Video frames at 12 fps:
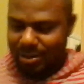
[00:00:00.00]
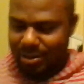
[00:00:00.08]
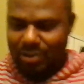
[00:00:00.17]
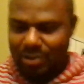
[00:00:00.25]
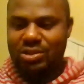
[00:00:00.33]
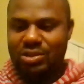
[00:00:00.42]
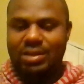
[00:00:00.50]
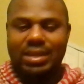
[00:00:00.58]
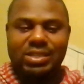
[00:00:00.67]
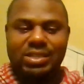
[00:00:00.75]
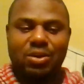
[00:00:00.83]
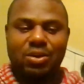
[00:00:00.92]
She
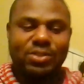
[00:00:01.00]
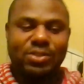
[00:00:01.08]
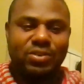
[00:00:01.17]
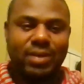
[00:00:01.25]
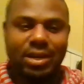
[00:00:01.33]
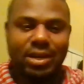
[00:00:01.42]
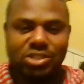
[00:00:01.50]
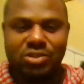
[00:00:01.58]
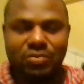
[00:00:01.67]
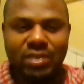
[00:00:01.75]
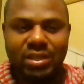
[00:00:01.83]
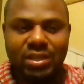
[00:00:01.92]
needs no introduction,
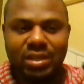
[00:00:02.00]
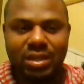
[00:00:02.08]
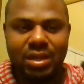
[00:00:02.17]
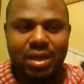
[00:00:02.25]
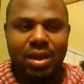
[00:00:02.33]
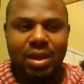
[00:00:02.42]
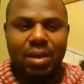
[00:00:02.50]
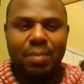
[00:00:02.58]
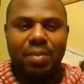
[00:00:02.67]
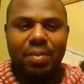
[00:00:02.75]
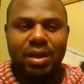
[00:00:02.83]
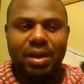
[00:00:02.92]
really.
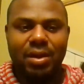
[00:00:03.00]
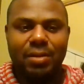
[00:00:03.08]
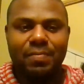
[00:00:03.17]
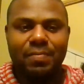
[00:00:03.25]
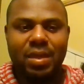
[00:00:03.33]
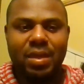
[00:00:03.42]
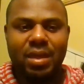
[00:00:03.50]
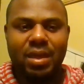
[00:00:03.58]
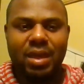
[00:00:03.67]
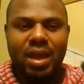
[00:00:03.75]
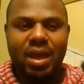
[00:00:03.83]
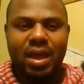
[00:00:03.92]
But
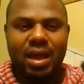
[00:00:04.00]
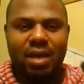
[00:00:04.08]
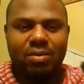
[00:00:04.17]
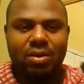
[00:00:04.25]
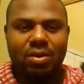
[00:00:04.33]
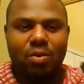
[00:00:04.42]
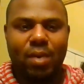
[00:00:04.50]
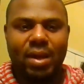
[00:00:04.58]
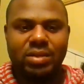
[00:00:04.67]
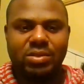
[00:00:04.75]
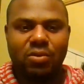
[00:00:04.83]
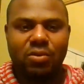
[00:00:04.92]
I don't know why
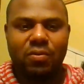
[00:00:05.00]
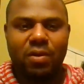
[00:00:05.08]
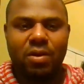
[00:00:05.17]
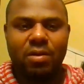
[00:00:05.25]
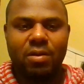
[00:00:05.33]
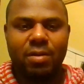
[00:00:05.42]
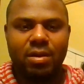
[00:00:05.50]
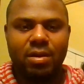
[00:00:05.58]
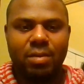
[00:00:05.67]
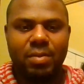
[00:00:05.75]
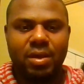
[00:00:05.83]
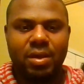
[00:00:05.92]
it's so far up
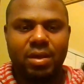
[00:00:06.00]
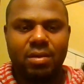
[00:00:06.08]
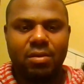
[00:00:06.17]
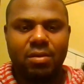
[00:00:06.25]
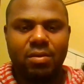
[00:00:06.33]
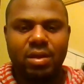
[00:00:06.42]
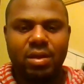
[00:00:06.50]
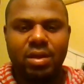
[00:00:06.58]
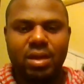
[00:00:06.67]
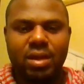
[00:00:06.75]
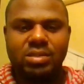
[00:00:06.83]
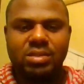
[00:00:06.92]
ahead already.
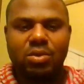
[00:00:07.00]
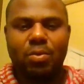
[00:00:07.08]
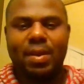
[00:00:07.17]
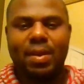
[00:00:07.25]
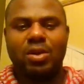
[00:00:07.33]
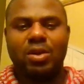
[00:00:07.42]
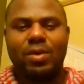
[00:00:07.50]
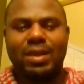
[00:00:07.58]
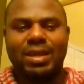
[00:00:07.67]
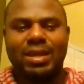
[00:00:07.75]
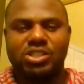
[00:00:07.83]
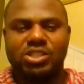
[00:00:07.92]
So we're about to go ahead and
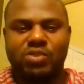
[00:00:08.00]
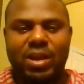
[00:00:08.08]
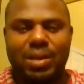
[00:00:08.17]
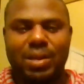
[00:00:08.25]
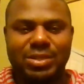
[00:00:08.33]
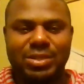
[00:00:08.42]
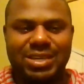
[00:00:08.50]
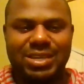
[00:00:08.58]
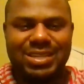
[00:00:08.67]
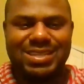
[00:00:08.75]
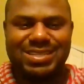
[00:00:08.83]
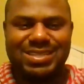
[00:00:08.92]
get straight up into
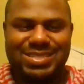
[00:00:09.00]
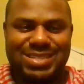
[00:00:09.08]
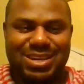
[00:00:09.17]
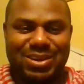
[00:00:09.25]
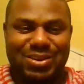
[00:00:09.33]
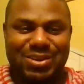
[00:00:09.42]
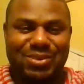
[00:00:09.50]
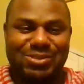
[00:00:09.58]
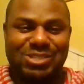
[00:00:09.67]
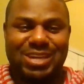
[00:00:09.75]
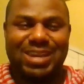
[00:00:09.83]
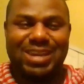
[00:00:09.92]
this
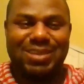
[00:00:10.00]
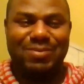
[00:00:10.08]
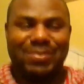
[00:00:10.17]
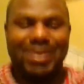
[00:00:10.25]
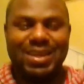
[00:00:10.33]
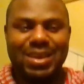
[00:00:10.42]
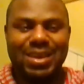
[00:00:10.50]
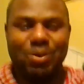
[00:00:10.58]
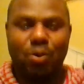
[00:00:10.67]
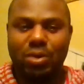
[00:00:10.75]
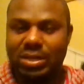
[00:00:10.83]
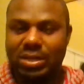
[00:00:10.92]
jam.
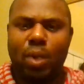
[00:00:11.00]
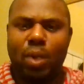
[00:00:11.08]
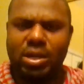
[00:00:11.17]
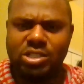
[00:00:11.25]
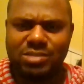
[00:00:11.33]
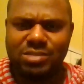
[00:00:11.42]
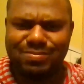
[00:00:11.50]
Or let's watch.